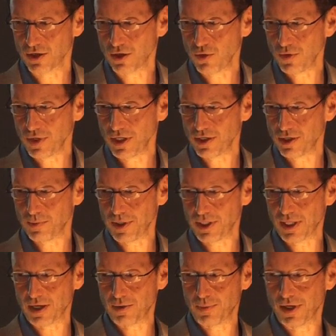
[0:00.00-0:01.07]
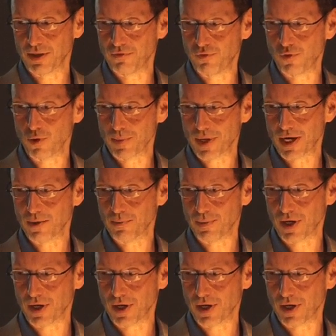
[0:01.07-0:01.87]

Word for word: no need to be led by the formatted